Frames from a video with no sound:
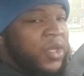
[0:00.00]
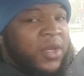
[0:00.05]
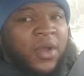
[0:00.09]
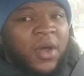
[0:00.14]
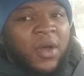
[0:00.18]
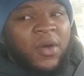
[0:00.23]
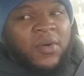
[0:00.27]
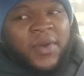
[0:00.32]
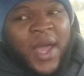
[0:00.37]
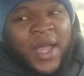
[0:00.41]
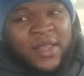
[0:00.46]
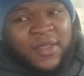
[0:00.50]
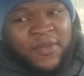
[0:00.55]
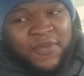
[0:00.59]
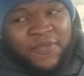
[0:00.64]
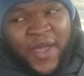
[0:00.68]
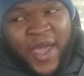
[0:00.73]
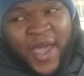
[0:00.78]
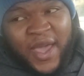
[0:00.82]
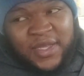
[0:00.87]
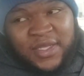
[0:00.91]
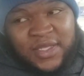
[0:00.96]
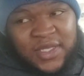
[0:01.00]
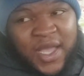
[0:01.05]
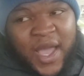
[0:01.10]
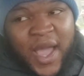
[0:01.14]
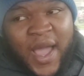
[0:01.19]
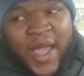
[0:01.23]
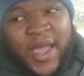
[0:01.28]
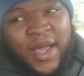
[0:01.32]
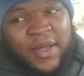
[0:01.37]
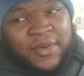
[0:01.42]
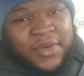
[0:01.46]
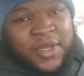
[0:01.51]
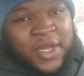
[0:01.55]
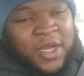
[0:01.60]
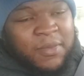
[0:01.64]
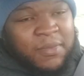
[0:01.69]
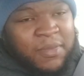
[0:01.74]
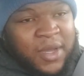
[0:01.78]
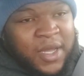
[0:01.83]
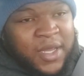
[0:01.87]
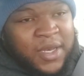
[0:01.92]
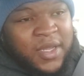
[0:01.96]
You know, not the fastest guy out
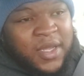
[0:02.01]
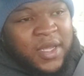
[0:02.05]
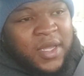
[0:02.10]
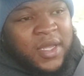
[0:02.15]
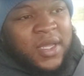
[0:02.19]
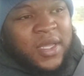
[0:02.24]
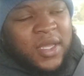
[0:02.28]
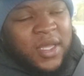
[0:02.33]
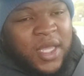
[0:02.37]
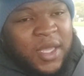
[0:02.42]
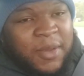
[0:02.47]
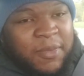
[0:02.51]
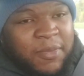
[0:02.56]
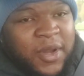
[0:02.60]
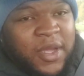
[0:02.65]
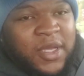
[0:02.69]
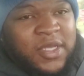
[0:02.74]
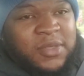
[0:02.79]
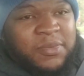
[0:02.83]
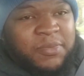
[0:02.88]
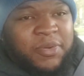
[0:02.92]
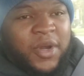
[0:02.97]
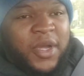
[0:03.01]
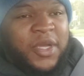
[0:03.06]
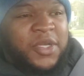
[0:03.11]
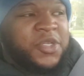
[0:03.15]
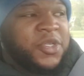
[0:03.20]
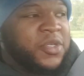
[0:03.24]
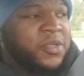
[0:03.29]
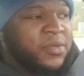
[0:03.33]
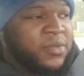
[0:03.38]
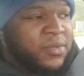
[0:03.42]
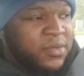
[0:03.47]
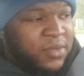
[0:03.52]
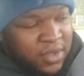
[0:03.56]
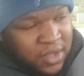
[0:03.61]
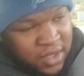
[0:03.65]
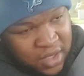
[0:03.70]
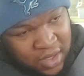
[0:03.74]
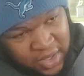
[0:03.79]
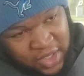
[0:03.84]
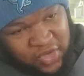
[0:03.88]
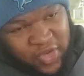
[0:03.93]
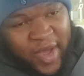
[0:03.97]
there, but he brings some pressure.
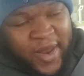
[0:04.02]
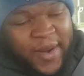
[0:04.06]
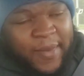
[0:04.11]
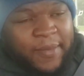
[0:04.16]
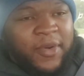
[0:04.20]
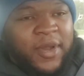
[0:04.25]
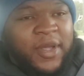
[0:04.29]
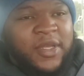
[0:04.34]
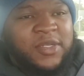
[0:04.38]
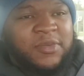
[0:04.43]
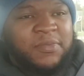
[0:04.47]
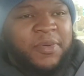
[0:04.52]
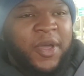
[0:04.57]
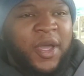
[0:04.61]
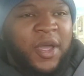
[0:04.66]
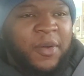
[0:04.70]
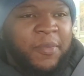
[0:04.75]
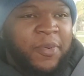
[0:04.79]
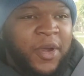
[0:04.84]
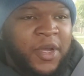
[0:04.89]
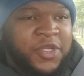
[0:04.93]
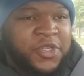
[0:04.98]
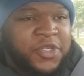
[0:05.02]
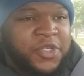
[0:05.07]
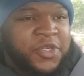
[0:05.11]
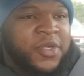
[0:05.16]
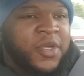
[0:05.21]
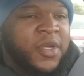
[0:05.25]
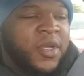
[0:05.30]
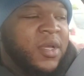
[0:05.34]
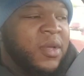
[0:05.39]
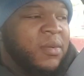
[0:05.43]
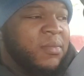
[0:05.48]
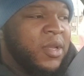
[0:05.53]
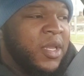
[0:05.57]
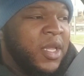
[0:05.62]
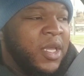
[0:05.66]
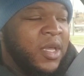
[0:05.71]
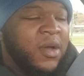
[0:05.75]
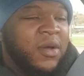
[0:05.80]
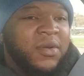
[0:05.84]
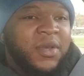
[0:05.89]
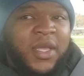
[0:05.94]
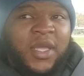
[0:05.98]
You know, he try to bring some pressure. But
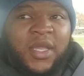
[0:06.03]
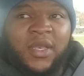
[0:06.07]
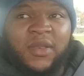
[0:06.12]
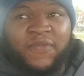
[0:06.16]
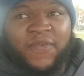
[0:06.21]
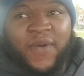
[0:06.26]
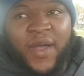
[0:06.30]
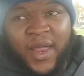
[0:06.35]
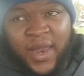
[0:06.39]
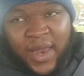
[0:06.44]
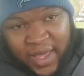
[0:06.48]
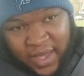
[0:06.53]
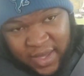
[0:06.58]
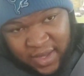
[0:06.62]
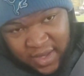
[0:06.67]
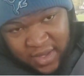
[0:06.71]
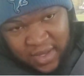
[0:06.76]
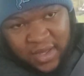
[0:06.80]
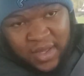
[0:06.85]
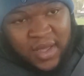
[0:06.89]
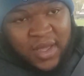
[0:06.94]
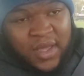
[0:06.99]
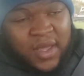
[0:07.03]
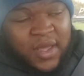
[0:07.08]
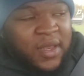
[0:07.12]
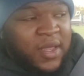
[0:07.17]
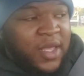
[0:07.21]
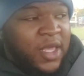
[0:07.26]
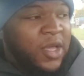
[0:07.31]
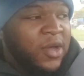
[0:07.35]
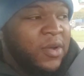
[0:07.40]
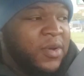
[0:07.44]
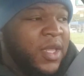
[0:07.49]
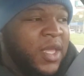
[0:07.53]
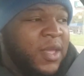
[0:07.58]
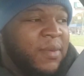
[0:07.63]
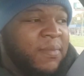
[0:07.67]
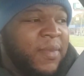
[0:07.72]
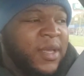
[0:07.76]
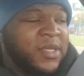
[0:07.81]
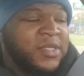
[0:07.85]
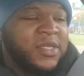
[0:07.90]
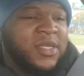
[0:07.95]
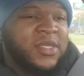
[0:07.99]
he gonna need to fight he gonna
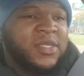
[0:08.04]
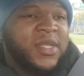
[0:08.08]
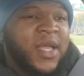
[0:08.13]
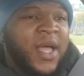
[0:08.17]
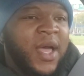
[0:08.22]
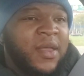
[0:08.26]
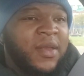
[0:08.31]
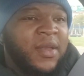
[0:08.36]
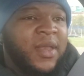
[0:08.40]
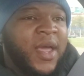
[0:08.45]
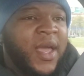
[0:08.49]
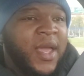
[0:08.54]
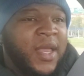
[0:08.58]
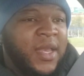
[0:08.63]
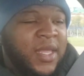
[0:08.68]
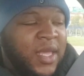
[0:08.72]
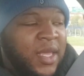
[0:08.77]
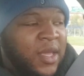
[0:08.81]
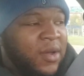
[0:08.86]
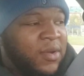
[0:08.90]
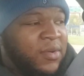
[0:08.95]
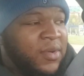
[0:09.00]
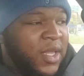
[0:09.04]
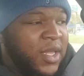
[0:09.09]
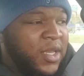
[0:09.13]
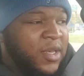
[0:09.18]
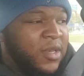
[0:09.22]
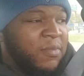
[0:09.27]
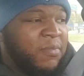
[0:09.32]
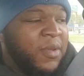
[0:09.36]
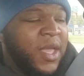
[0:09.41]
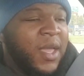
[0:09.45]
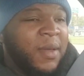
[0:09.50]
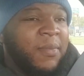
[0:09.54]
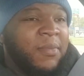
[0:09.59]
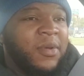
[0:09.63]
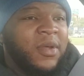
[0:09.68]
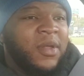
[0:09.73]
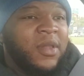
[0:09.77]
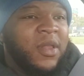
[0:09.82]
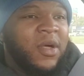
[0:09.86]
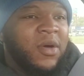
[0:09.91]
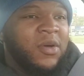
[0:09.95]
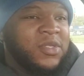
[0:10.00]
need Mexican style tonight. He gonna need to be
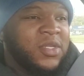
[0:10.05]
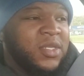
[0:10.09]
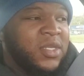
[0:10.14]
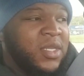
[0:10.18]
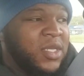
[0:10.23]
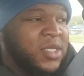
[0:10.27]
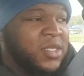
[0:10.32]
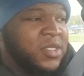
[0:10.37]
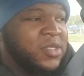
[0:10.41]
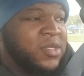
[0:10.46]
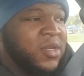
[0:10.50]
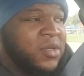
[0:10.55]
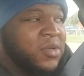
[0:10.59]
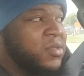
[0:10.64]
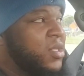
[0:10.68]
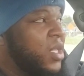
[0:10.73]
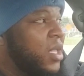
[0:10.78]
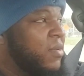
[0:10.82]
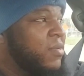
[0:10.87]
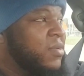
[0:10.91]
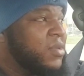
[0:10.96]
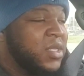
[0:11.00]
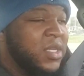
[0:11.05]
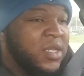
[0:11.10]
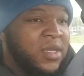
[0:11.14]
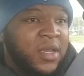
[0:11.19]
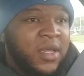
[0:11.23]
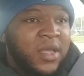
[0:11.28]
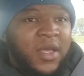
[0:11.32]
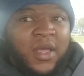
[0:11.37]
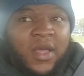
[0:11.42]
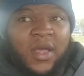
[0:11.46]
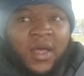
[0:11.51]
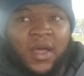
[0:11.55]
able to close the distance on Stevenson.